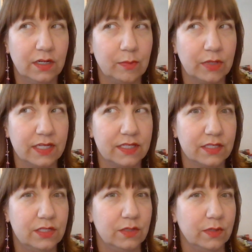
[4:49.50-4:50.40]
a place
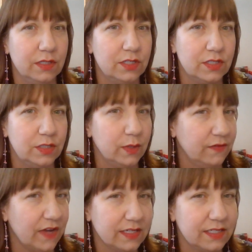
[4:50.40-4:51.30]
that's doing
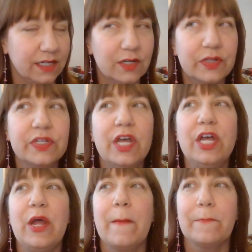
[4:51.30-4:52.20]
fascinators.
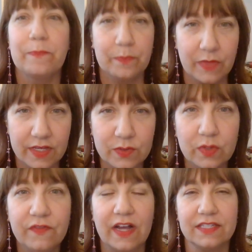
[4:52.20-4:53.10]
But they
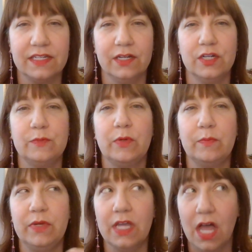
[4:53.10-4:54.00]
sold fascinators,
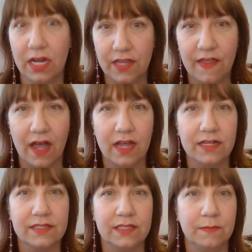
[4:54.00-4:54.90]
but beyond that,
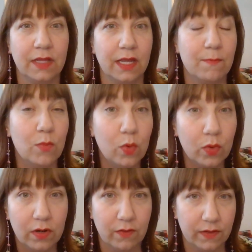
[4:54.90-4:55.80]
it seemed like
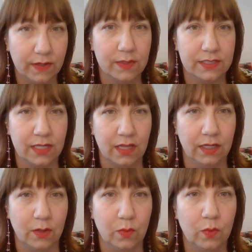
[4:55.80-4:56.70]
more of what they were
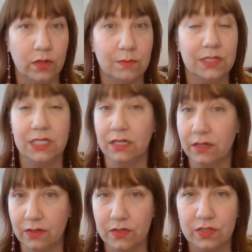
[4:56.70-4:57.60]
selling were the
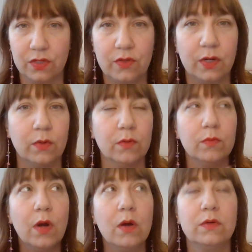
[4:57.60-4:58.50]
materials. So there were
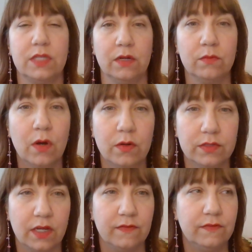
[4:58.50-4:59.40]
rows and
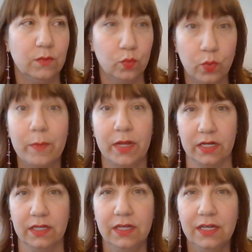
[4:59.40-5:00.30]
rows of
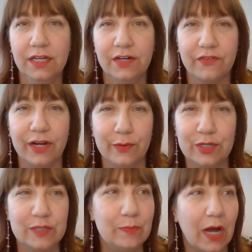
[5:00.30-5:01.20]
ribbon, right? Where
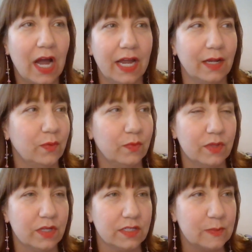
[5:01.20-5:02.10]
you just buy
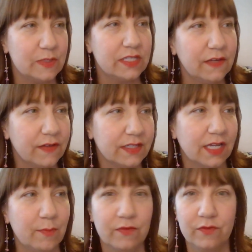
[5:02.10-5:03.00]
a specific
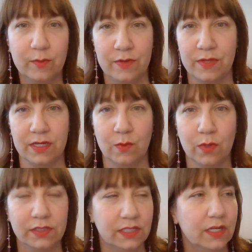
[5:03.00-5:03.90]
type of ribbon that you
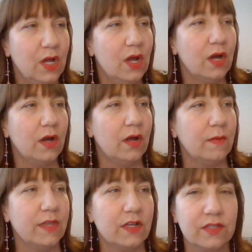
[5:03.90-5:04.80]
wanted.
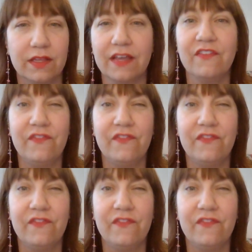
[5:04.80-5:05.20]
They also had like